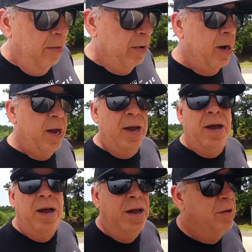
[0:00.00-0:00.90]
but uh,
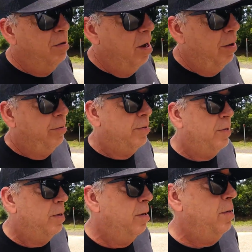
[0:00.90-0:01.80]
who knows?
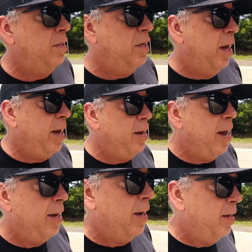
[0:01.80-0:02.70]
It's the heat,
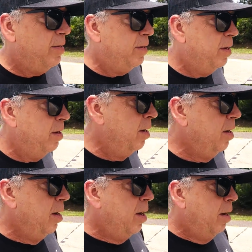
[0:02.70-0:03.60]
I guess.
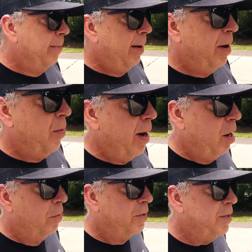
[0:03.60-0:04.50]
Maybe I ran
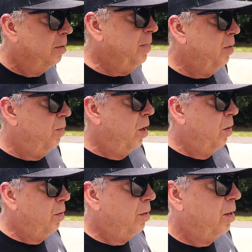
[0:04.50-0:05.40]
over something in the
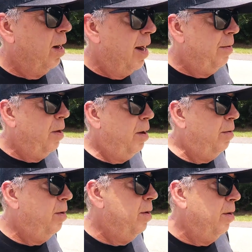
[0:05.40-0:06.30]
road, or I don't
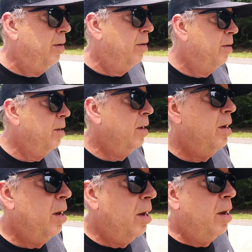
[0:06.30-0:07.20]
know.
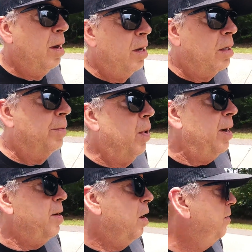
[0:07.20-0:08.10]
So waiting